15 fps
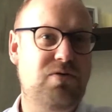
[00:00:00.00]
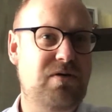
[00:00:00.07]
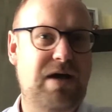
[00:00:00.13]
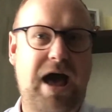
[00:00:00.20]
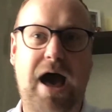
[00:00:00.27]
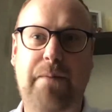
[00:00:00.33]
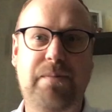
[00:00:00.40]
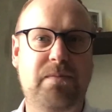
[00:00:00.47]

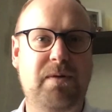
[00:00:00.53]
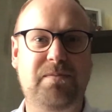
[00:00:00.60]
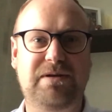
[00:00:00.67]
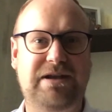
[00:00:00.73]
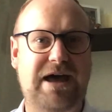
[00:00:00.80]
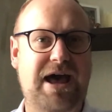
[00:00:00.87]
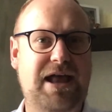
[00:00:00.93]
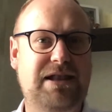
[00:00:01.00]
Help a mum and
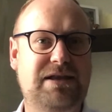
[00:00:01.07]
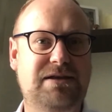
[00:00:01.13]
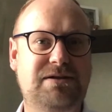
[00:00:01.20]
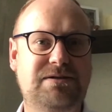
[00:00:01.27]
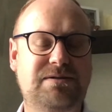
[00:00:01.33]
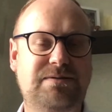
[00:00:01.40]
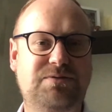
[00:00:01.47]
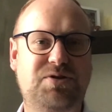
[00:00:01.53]
dad,
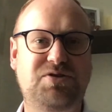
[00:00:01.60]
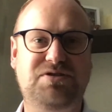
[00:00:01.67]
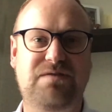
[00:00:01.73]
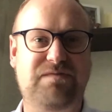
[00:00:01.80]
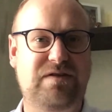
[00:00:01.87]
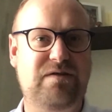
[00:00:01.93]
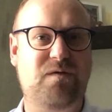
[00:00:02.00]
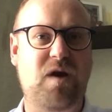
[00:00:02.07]
do
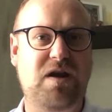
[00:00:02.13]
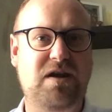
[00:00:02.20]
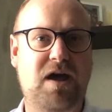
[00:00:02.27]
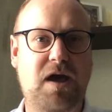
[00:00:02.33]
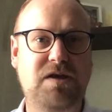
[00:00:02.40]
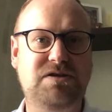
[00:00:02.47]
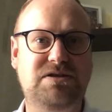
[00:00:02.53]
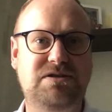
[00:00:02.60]
something around the
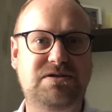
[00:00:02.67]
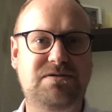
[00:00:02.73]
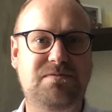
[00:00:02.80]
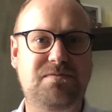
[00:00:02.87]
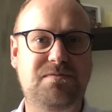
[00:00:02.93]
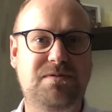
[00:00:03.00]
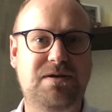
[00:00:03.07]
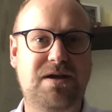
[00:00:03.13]
house.
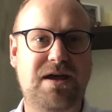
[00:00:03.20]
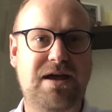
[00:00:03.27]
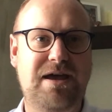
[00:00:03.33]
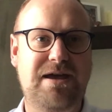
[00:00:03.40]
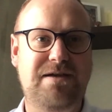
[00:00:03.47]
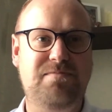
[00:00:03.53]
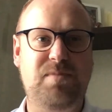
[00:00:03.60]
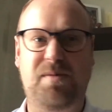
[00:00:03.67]

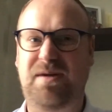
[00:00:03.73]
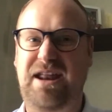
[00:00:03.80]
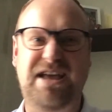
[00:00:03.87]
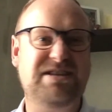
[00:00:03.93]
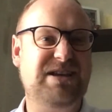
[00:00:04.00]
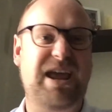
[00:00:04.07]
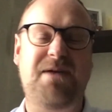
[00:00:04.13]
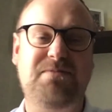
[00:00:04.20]
Maybe it is
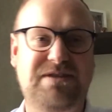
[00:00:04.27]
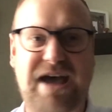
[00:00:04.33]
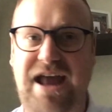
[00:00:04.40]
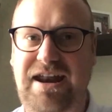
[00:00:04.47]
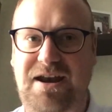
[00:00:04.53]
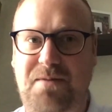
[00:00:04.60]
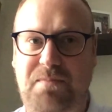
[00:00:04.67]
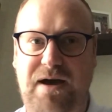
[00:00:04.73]
keep
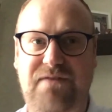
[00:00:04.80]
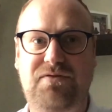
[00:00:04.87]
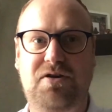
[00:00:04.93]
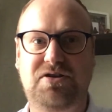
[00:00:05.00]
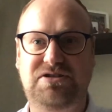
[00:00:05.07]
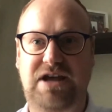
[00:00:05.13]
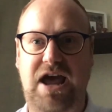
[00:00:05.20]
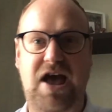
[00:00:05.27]
tidying up after
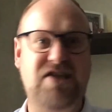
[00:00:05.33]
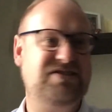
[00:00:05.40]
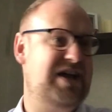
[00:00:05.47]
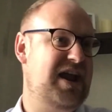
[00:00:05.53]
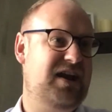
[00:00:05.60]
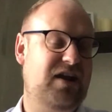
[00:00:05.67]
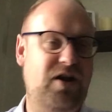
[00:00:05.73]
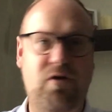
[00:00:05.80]
ourselves,
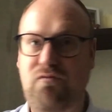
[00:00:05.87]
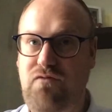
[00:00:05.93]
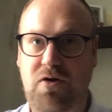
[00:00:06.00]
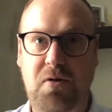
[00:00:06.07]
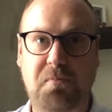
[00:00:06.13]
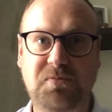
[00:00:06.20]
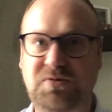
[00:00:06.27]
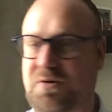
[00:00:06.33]
tidying our
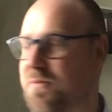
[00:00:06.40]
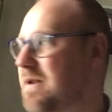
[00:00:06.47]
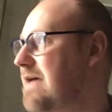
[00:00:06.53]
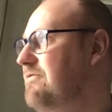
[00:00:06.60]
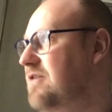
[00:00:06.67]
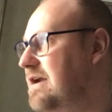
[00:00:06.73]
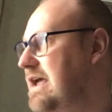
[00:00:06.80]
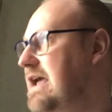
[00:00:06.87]
rooms or
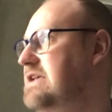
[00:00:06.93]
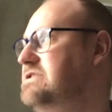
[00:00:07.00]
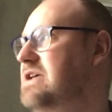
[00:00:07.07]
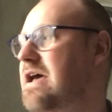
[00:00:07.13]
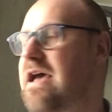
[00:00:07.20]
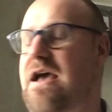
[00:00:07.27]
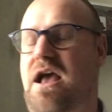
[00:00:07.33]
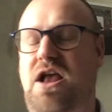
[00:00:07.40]
whatever it is.
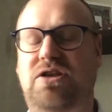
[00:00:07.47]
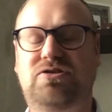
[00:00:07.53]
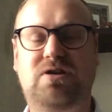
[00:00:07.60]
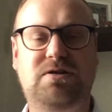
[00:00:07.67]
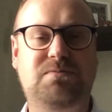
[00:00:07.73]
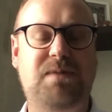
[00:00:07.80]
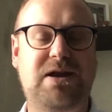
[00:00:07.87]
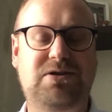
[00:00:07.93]

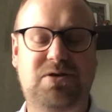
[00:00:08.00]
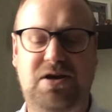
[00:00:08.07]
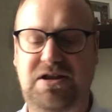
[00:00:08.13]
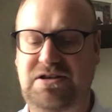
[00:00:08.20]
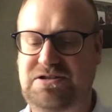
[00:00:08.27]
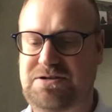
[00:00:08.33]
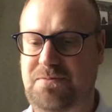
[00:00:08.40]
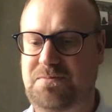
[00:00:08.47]
Just by doing
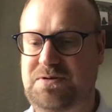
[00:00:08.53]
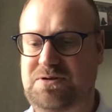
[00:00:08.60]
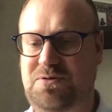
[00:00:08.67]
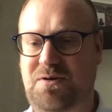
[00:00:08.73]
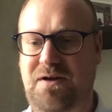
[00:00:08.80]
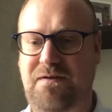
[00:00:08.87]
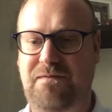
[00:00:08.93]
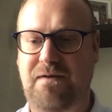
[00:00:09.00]
some sort
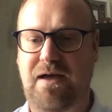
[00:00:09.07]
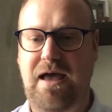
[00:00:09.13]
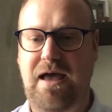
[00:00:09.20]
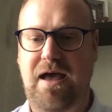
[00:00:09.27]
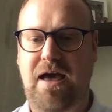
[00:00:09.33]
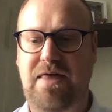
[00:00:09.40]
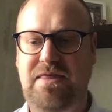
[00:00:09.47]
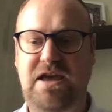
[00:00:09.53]
of
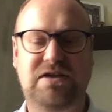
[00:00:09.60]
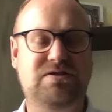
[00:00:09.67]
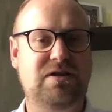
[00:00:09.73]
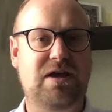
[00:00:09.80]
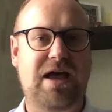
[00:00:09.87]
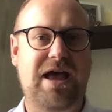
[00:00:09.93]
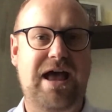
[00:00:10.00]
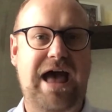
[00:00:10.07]
these
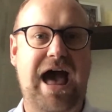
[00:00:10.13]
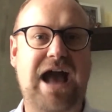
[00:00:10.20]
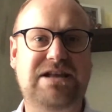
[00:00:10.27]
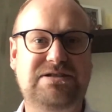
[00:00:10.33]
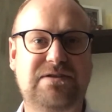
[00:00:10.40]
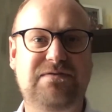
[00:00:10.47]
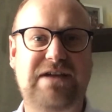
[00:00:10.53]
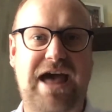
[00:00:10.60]
acts
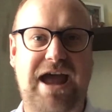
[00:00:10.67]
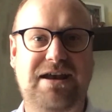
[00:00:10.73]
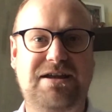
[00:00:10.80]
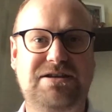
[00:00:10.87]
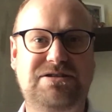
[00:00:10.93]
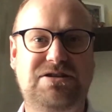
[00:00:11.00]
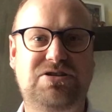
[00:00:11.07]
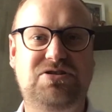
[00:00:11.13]
of
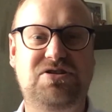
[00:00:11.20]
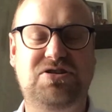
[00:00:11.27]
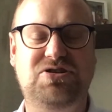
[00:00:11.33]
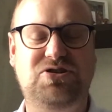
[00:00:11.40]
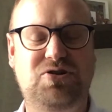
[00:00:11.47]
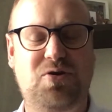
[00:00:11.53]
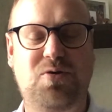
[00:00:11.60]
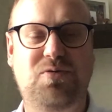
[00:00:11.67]
kindness just
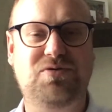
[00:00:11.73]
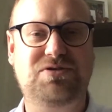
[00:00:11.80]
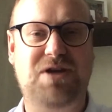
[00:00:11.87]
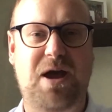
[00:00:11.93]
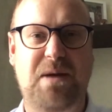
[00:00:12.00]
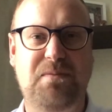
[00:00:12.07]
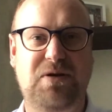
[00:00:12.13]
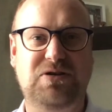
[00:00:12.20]
shows
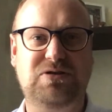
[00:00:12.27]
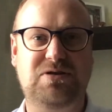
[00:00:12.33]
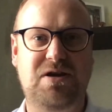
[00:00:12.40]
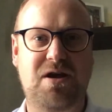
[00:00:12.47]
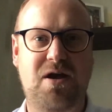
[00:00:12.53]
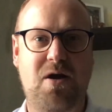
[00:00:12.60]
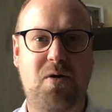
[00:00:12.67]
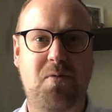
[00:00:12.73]
how much
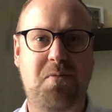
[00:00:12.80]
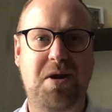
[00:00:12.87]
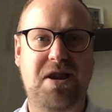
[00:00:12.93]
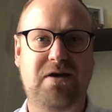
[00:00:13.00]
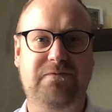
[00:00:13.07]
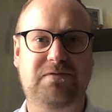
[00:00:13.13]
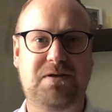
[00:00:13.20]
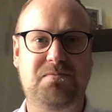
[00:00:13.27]
we
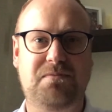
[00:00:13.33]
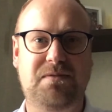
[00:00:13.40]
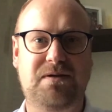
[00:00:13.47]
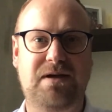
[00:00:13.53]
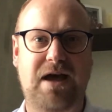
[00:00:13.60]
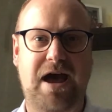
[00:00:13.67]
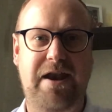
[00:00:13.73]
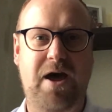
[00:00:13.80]
love them
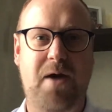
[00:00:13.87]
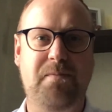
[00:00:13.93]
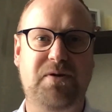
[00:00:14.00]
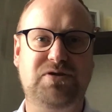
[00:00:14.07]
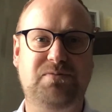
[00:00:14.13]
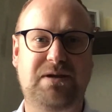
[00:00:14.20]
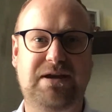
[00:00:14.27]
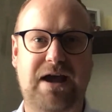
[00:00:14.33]
and how
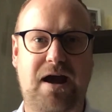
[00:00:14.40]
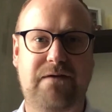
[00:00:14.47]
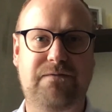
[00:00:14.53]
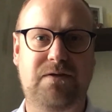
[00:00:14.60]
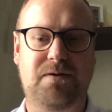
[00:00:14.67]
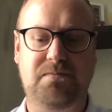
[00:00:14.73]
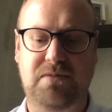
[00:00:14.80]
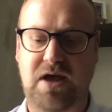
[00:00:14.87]
much we care for
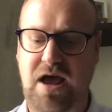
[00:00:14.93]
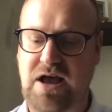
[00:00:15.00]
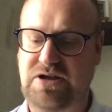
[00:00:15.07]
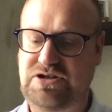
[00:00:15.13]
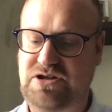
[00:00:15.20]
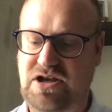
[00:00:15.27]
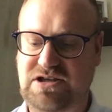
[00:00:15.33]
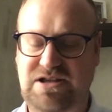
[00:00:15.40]
them,
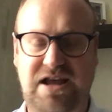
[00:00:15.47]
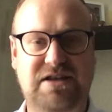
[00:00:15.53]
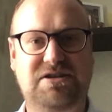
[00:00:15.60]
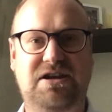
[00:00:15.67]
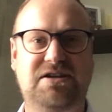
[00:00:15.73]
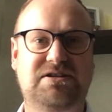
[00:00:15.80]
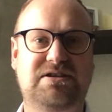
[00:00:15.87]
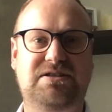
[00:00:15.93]
just like
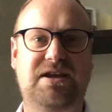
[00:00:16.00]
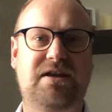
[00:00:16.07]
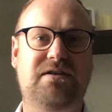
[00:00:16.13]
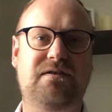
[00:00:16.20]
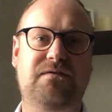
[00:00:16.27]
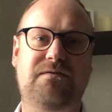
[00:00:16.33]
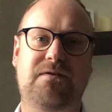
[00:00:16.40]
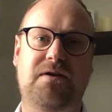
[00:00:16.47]
Jesus did
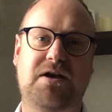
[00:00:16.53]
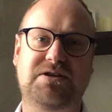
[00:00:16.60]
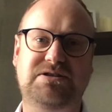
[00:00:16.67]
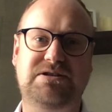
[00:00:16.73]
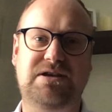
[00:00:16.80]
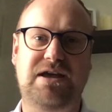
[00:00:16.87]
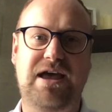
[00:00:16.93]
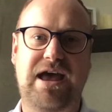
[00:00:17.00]
for
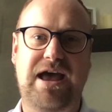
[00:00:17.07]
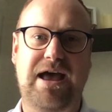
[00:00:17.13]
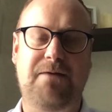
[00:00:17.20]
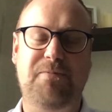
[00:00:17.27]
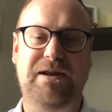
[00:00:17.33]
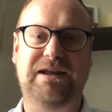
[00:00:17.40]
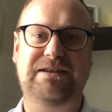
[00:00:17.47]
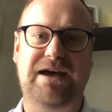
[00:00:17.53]
us
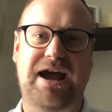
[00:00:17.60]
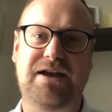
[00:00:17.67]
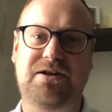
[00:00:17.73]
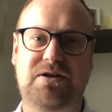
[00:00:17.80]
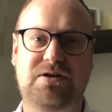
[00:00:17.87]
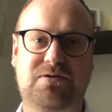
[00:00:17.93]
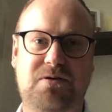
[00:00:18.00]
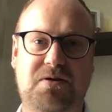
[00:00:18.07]
when he died on
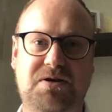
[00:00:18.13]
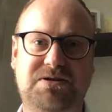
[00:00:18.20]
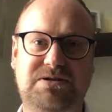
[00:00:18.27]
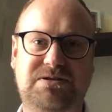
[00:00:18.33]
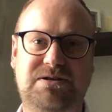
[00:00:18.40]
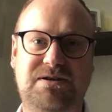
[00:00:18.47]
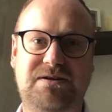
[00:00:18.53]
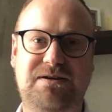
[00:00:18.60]
the
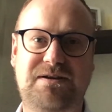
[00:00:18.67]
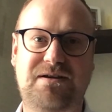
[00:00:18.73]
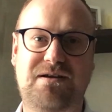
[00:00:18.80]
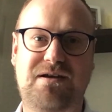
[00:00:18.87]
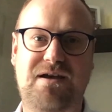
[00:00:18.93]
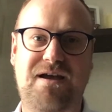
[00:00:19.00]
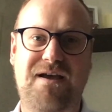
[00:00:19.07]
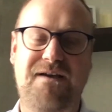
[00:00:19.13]
cross.
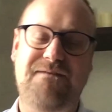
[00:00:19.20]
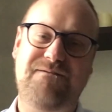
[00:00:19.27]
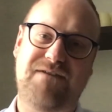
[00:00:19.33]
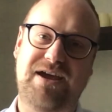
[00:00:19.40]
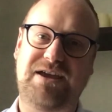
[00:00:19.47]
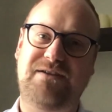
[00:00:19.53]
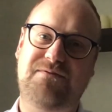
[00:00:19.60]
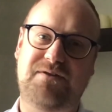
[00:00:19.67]

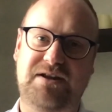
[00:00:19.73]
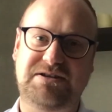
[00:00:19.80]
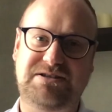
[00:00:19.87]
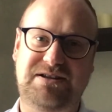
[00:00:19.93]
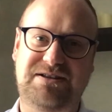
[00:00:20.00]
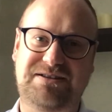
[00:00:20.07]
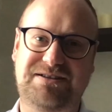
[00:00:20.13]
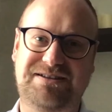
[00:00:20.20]
Thank you for
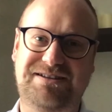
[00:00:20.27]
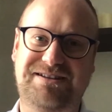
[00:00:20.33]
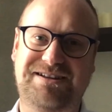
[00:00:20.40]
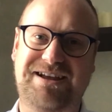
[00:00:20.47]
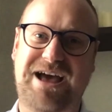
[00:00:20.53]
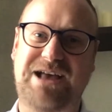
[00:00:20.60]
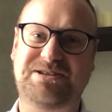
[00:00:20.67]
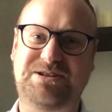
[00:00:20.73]
listening.
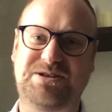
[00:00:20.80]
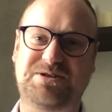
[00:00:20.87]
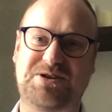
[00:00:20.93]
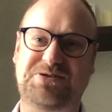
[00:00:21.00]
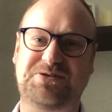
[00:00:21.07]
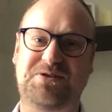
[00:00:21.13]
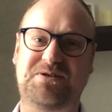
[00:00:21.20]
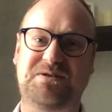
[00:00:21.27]
I'll see you all soon.